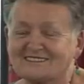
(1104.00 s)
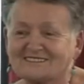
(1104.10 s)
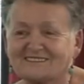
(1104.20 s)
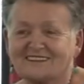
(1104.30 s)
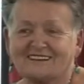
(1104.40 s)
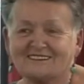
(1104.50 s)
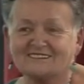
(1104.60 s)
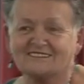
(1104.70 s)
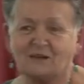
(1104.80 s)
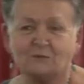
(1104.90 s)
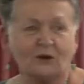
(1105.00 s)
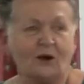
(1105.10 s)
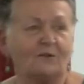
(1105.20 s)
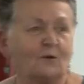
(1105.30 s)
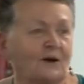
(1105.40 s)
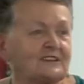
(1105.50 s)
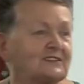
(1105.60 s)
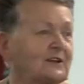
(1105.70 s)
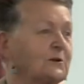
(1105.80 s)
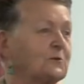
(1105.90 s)
just, they just say, well, I've
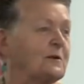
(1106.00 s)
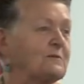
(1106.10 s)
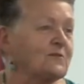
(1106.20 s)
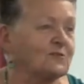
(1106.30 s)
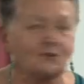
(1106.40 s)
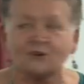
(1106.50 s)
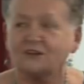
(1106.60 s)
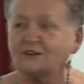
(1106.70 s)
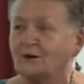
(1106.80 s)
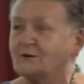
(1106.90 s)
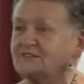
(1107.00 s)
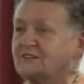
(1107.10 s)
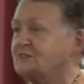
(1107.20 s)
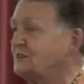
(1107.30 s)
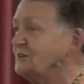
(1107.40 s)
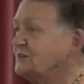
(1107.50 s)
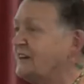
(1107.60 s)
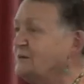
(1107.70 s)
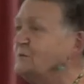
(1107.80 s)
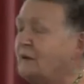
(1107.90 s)
always let it rip free, you know, isn't it going to
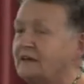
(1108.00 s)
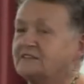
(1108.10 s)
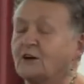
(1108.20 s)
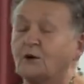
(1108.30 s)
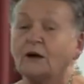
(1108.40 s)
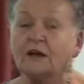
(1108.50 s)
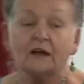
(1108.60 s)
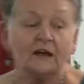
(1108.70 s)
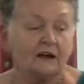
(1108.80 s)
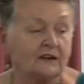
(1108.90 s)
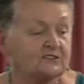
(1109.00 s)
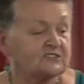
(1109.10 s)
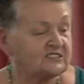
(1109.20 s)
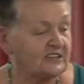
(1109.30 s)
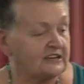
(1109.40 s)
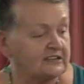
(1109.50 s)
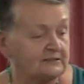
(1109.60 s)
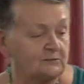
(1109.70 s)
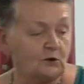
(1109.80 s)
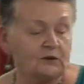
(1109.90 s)
kill me? So I used to say to
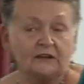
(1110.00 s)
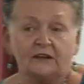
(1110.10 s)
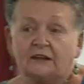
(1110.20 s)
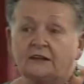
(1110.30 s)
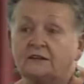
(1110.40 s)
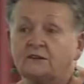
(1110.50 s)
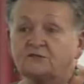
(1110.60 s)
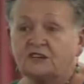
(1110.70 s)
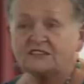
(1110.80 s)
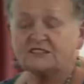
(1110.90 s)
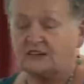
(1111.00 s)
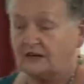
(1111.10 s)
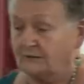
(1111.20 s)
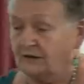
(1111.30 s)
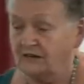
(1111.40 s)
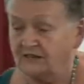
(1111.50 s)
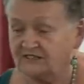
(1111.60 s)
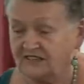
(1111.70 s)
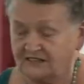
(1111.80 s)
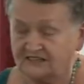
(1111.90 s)
them, look, you've just um,
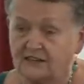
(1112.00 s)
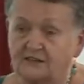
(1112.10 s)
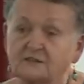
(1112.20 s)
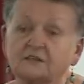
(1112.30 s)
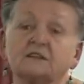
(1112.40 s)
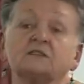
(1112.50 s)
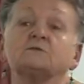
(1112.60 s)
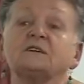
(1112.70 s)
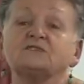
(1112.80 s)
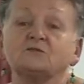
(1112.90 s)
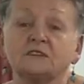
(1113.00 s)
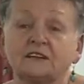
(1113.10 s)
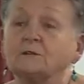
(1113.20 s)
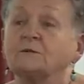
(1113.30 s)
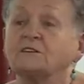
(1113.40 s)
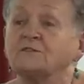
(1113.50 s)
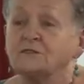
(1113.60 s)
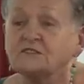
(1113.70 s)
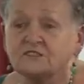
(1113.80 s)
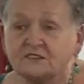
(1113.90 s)
sat down in a restaurant, Elle
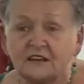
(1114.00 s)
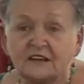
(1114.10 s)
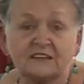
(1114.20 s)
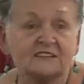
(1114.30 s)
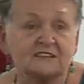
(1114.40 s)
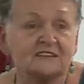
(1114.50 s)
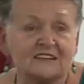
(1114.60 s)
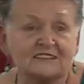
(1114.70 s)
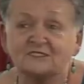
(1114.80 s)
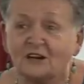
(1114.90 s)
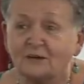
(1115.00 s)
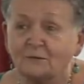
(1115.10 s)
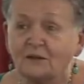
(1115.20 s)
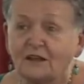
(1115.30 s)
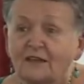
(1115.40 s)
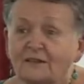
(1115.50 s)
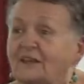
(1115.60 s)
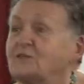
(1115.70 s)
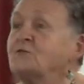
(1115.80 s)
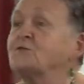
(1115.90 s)
Macpherson is at the next table,
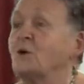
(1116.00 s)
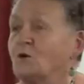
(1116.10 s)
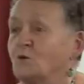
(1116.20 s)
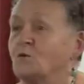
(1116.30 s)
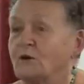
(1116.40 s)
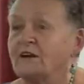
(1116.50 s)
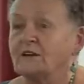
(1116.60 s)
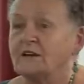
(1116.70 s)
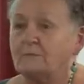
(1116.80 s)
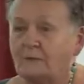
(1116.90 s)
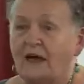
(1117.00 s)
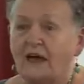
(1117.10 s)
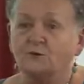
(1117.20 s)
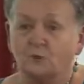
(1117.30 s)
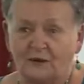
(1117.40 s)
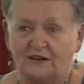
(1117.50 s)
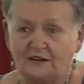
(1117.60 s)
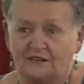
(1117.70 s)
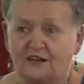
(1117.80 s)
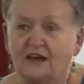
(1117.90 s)
and you've got really bad
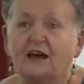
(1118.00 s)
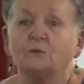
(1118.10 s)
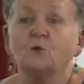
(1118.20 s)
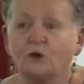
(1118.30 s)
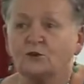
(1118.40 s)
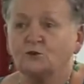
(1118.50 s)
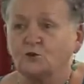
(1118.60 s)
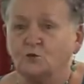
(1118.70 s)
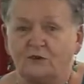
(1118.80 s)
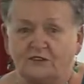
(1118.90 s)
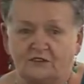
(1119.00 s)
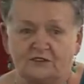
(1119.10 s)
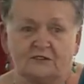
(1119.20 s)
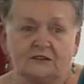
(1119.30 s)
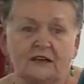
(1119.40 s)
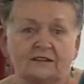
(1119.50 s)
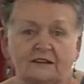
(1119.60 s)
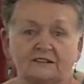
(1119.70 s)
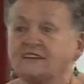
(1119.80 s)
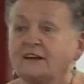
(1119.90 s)
wind. What do you do with it?
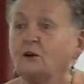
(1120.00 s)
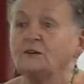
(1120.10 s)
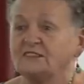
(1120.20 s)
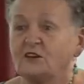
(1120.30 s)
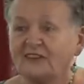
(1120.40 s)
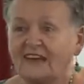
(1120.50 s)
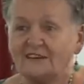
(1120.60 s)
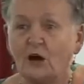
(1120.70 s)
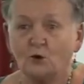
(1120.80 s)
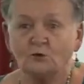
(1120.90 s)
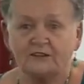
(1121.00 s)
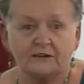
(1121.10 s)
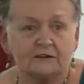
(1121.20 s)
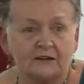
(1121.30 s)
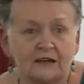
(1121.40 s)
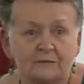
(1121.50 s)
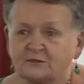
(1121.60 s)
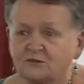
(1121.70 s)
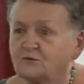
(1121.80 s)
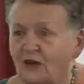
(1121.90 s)
And they'll say, oh, yes, I can hold it in.
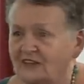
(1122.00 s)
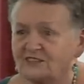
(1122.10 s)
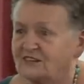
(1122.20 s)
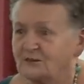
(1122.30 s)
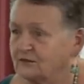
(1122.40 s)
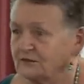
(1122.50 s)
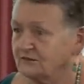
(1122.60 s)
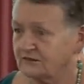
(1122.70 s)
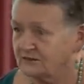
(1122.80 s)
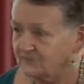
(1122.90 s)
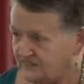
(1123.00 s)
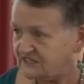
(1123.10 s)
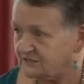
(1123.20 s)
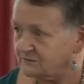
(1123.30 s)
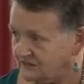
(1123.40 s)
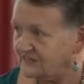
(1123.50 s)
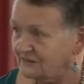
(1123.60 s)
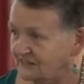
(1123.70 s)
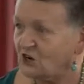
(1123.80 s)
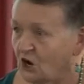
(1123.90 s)
But you've actually got to convince them that
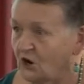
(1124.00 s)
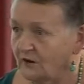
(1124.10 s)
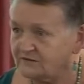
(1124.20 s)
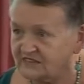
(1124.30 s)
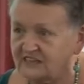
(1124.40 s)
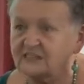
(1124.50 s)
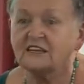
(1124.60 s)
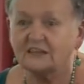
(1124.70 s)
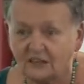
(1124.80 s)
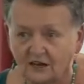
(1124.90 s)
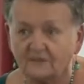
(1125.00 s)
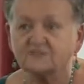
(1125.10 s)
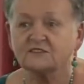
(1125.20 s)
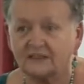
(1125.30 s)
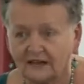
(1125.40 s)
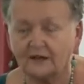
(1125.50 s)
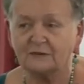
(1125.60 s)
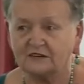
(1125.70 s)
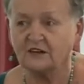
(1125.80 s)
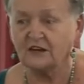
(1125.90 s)
there are times in their lives that they are
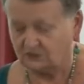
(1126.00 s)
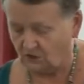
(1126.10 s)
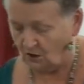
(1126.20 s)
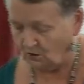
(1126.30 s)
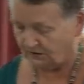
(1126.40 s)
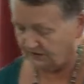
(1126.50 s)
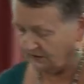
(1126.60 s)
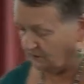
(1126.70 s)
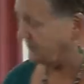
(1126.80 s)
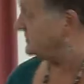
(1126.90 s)
meant to hold in their